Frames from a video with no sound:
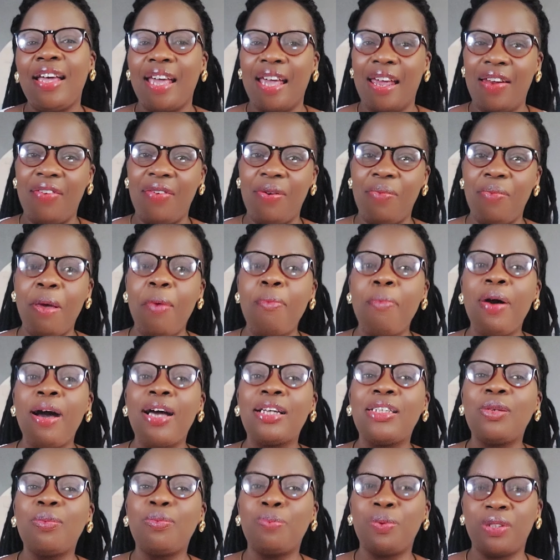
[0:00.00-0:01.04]
and
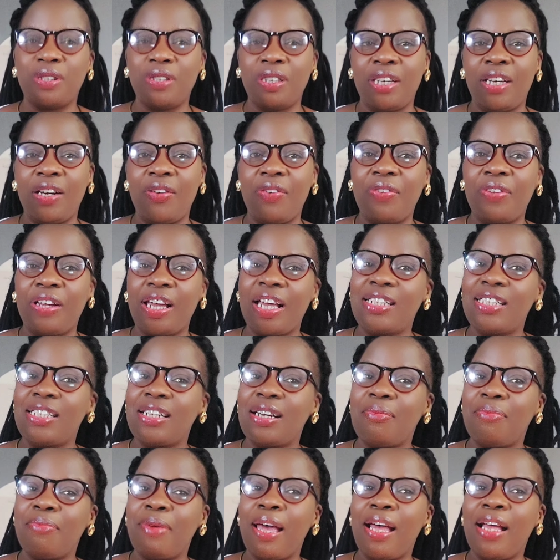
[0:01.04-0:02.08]
remember to put on the
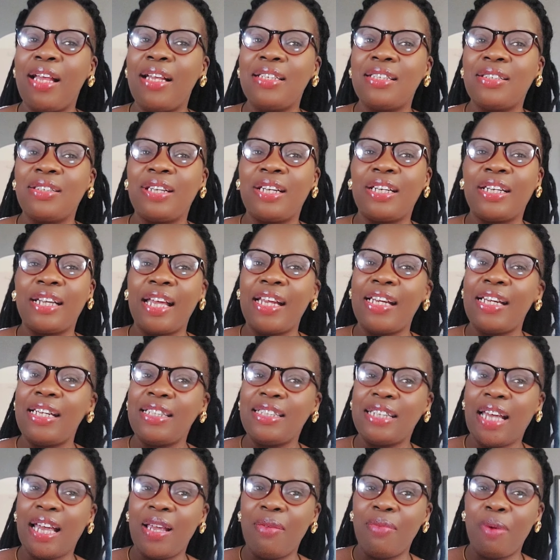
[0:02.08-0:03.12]
notification bell so that
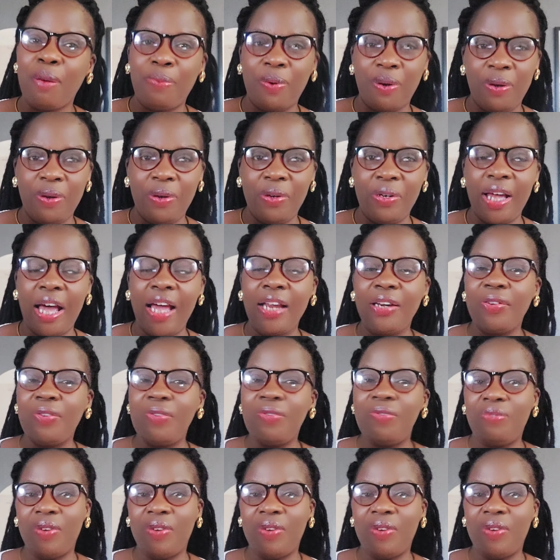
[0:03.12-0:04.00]
anytime I upload a new